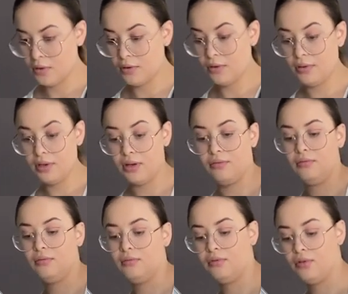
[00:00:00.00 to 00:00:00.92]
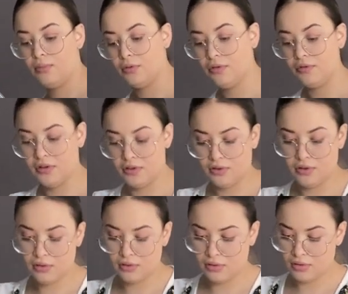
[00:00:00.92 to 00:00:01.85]
Now remove your
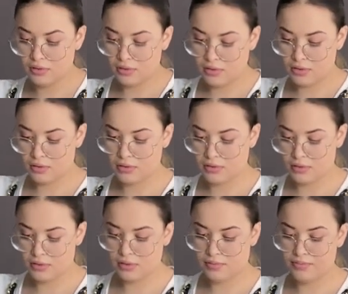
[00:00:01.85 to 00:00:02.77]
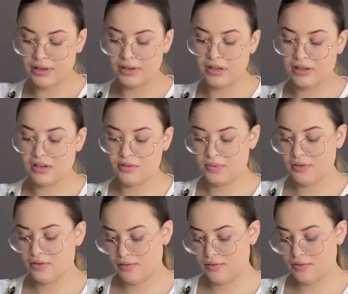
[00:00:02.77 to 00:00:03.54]
dough, add the attachment,